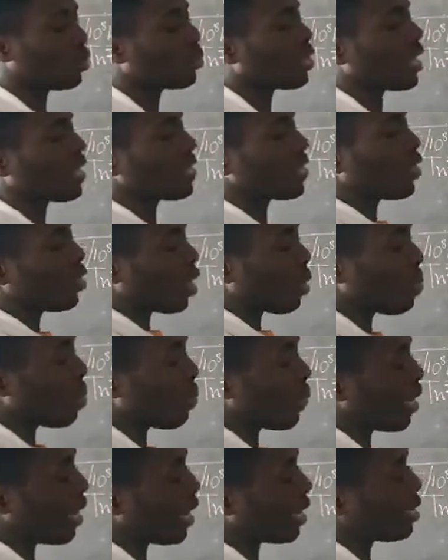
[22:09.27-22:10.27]
you can take your
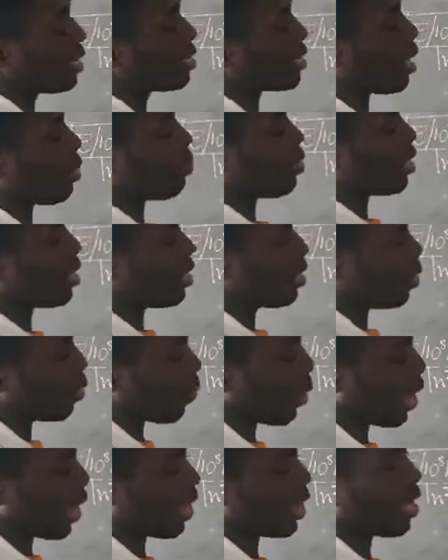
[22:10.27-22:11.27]
paper like this and make it the
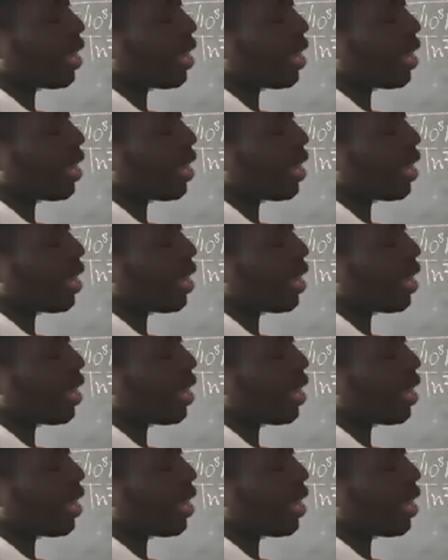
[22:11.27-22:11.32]
y